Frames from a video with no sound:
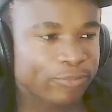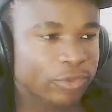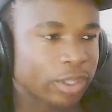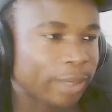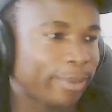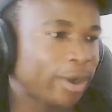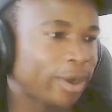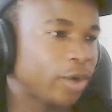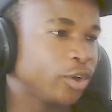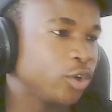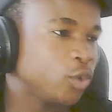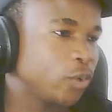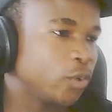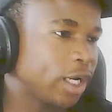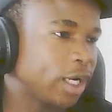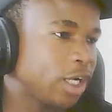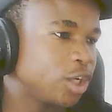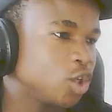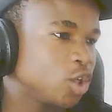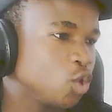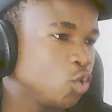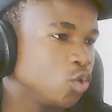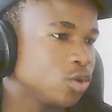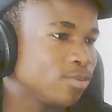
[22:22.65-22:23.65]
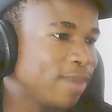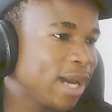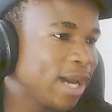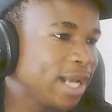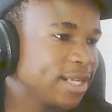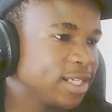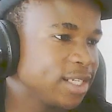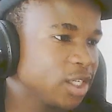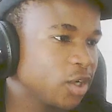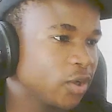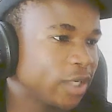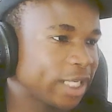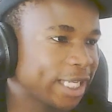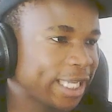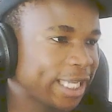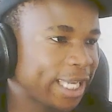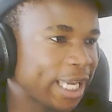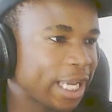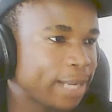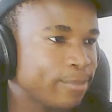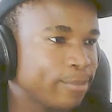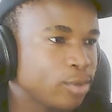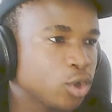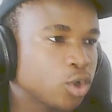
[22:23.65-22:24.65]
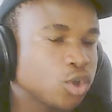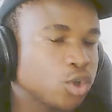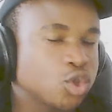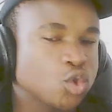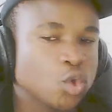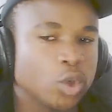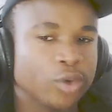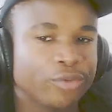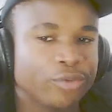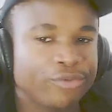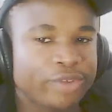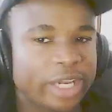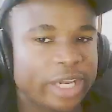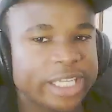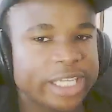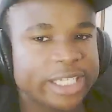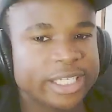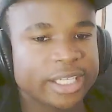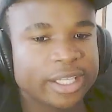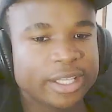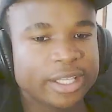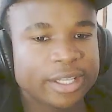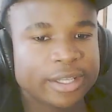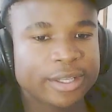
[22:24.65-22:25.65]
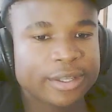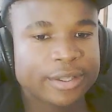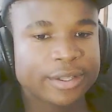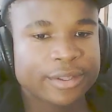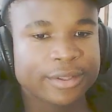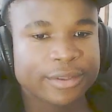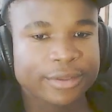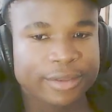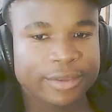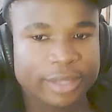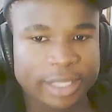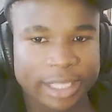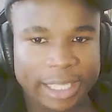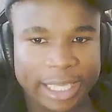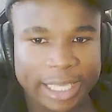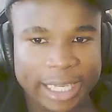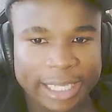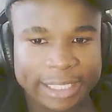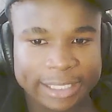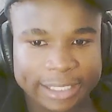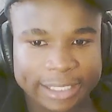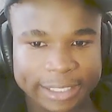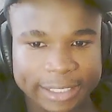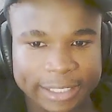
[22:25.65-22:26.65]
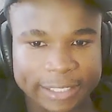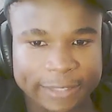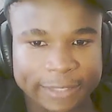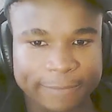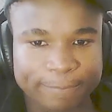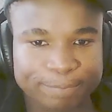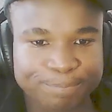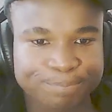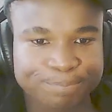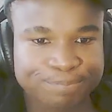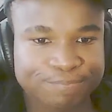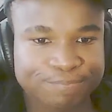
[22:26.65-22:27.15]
Apparently you can't use magic on a cat because you offend the cat king.